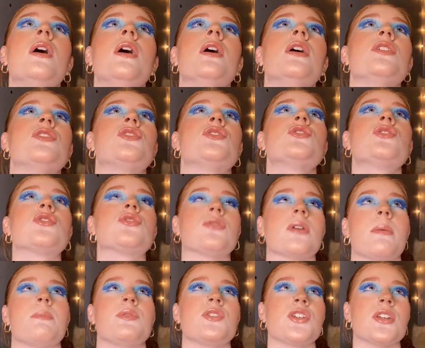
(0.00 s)

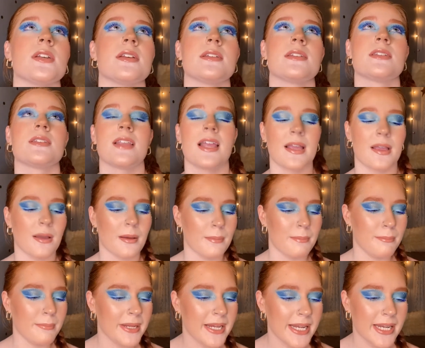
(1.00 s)
scrumptious, like
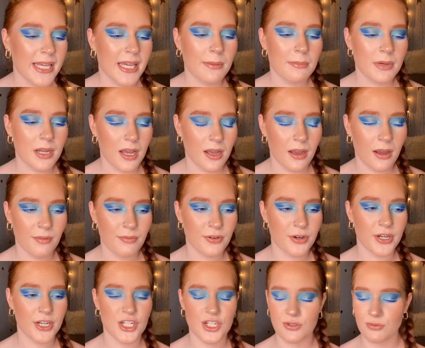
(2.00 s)
medium
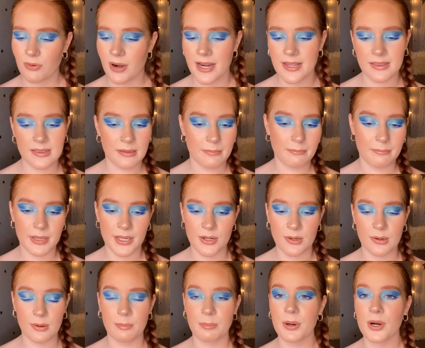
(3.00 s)
coverage, right in the
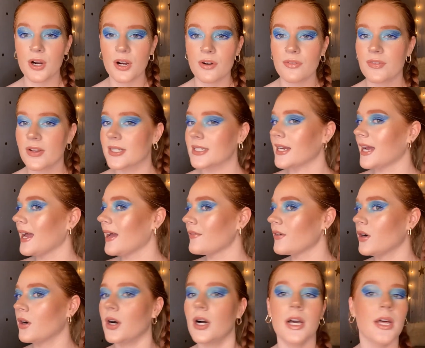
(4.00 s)
middle, perfect. I have
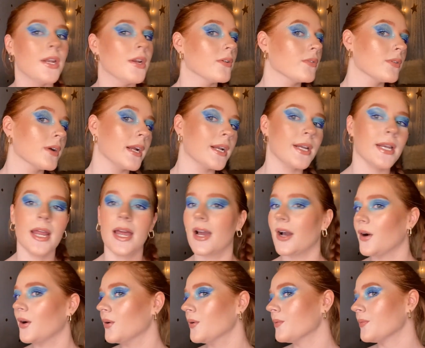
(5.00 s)
it on right
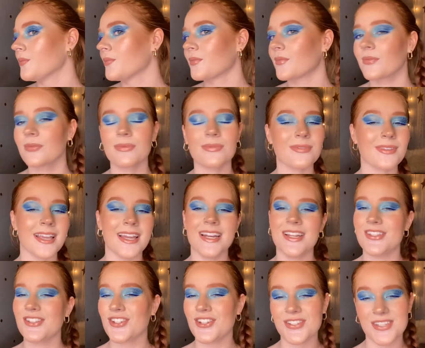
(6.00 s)
now, and
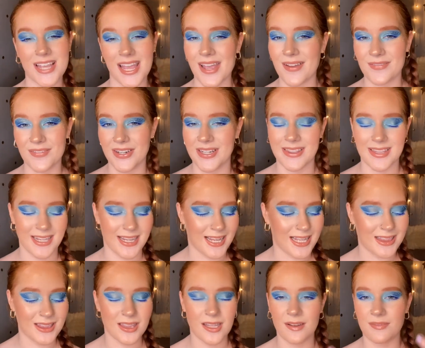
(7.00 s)
it's just everything. I
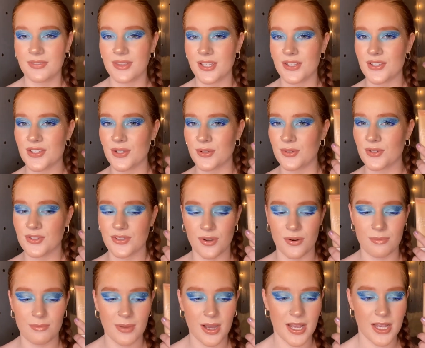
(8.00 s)
love these two so
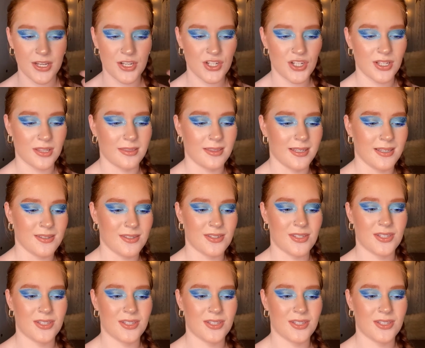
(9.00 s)
much. These